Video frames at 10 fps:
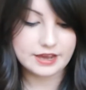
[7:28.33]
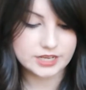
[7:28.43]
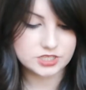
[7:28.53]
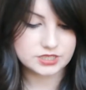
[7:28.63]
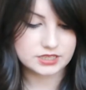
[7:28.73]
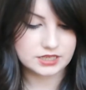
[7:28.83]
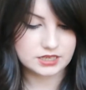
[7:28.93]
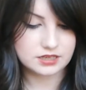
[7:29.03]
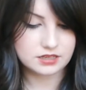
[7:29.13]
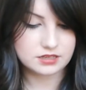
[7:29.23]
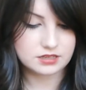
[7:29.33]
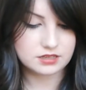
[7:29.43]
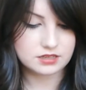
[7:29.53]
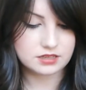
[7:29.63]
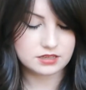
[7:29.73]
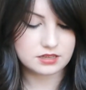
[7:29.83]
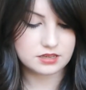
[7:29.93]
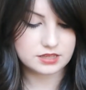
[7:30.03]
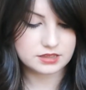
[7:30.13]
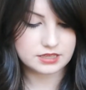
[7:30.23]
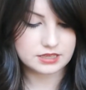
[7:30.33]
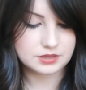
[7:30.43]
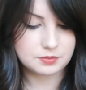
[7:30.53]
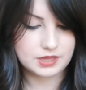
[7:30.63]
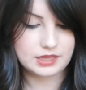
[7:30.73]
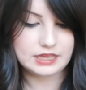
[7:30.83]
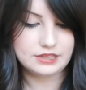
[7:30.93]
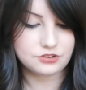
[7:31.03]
Actually, I think my